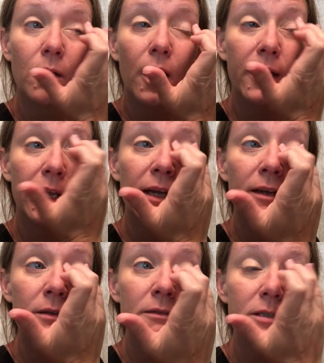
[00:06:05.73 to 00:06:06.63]

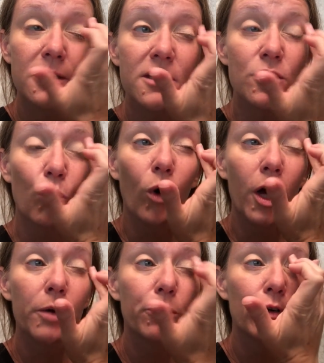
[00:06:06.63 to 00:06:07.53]
Again, since it's
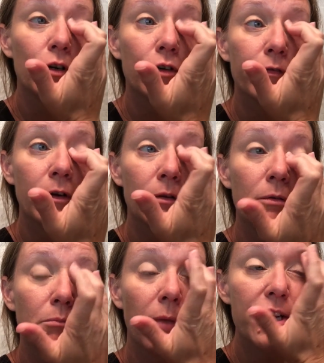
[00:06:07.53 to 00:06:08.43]
waterproof,
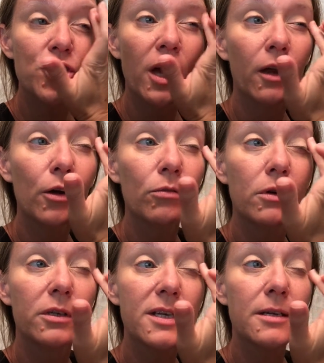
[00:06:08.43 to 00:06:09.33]
my shadow
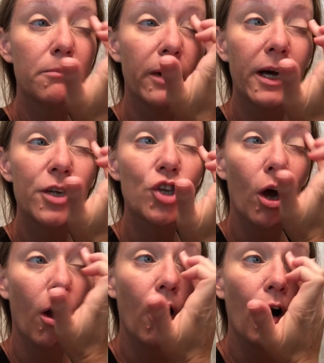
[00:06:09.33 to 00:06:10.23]
doesn't budge
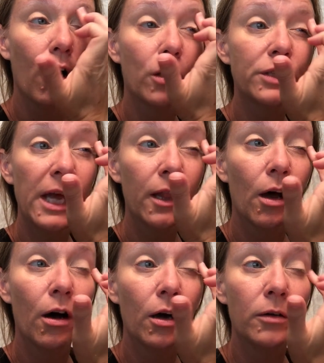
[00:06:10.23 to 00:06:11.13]
all day
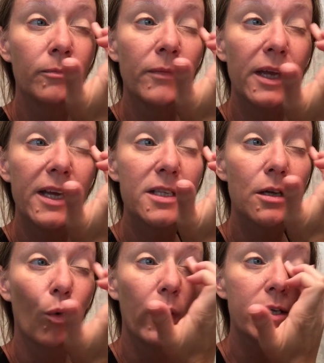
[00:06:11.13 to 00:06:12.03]
long. It's
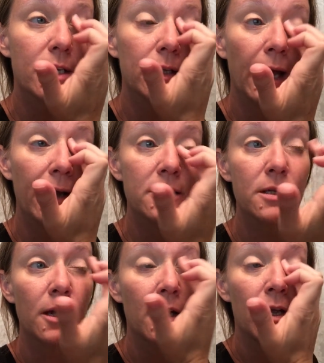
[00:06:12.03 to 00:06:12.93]
going to last.
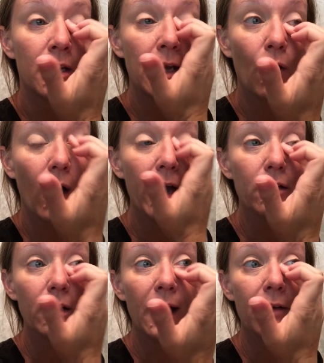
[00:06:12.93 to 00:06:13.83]
Now, I
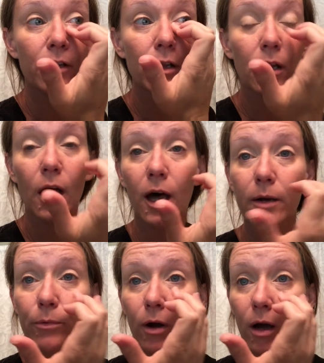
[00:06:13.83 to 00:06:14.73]
don't have a lot
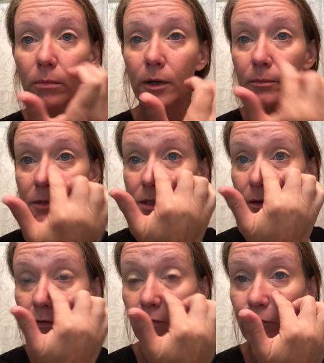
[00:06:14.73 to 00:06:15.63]
of problems
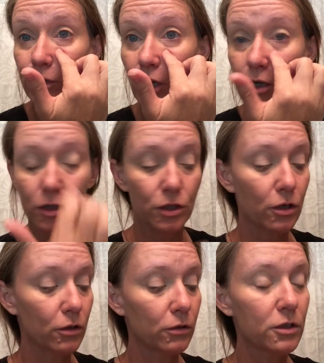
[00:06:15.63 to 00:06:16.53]
for dark
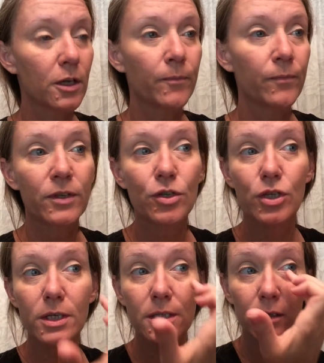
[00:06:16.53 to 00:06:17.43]
circles,
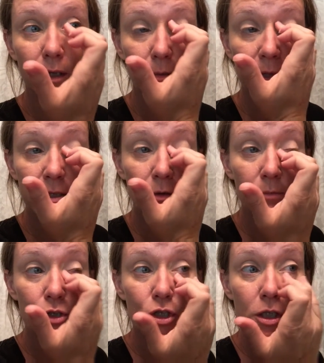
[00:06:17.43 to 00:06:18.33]
just a little bit. So
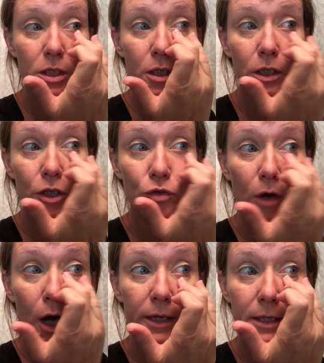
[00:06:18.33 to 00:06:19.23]
I'm just going to
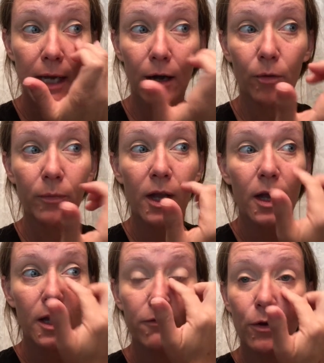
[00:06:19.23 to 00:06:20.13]
draw it down.
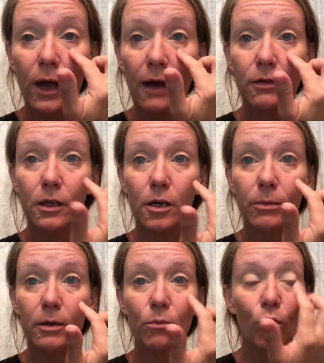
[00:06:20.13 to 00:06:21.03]
If you have a little
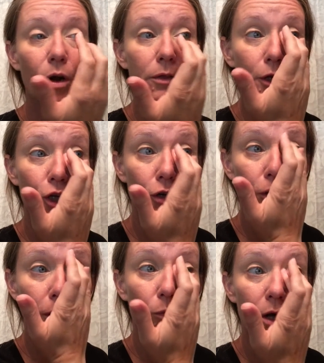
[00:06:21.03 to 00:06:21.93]
bit more, then you're
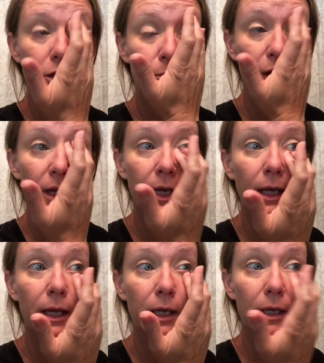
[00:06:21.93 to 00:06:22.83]
going to want to bring it
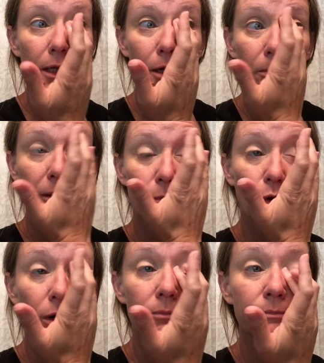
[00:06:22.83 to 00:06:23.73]
in a little bit
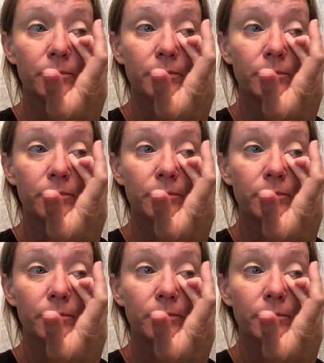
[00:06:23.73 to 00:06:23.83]
more.